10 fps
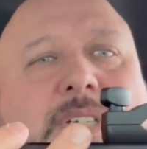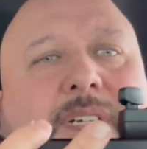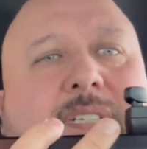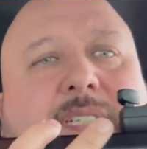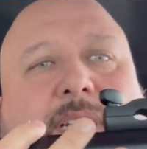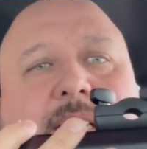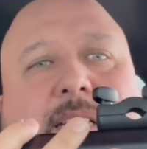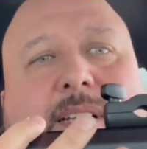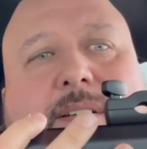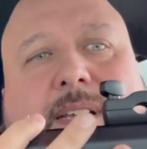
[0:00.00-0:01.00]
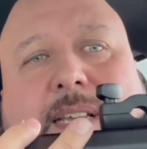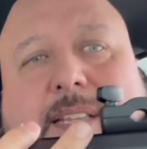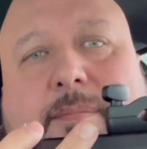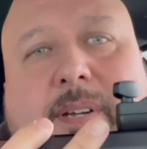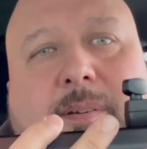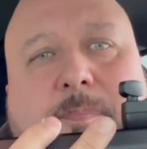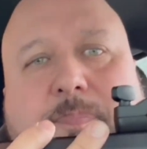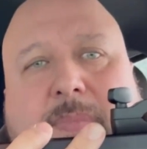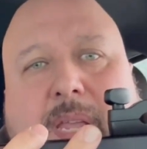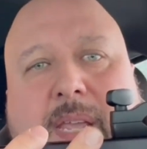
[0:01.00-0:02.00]
hard to see. Okay, there we go.
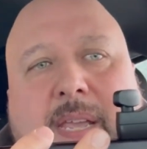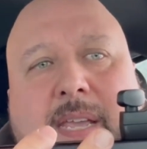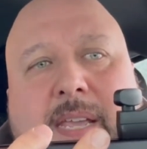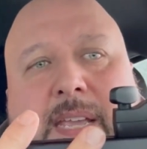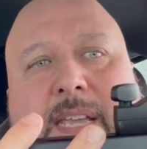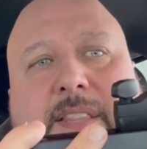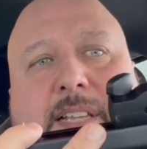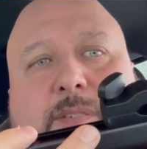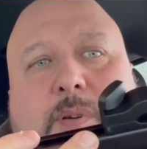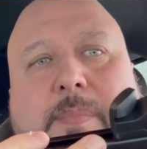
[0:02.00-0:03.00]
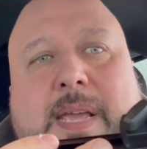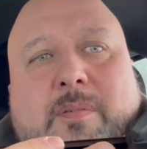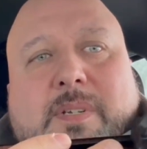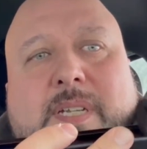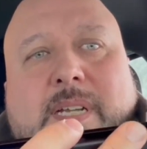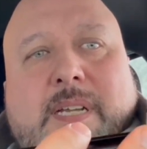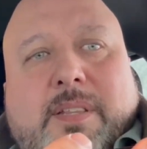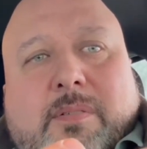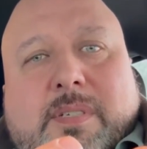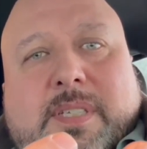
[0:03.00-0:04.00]
This will mount,
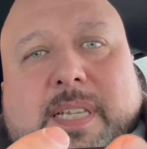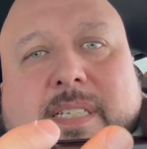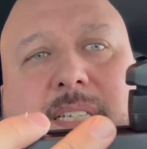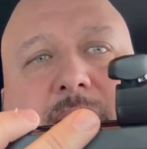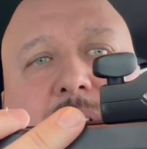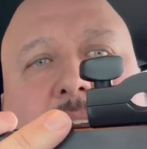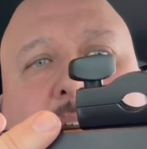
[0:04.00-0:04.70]
those things there